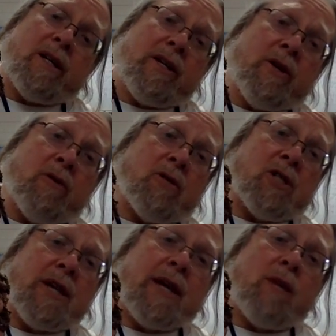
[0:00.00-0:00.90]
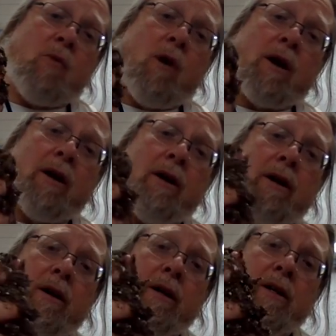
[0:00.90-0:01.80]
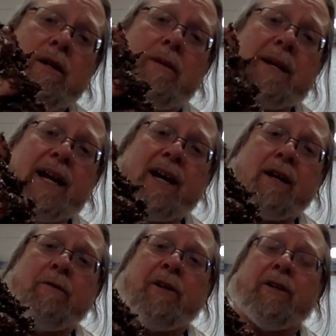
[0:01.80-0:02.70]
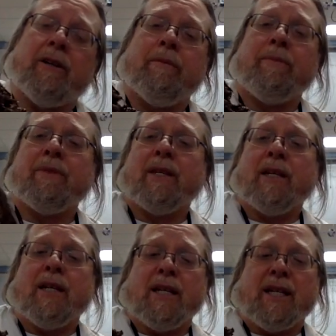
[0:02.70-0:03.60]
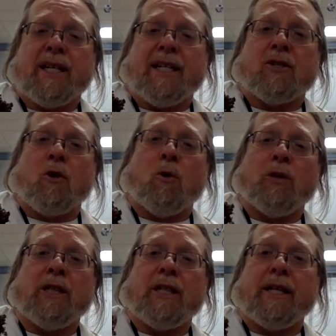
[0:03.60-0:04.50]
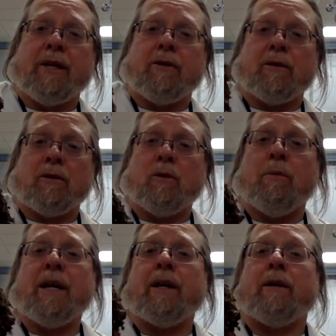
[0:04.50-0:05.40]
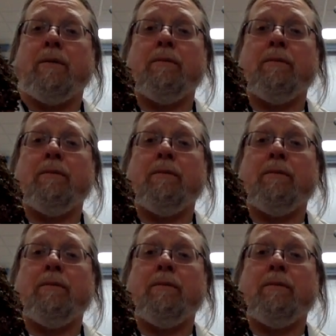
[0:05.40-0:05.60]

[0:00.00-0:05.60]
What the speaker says: you don't see any water coming out of here. It's holding together a little better.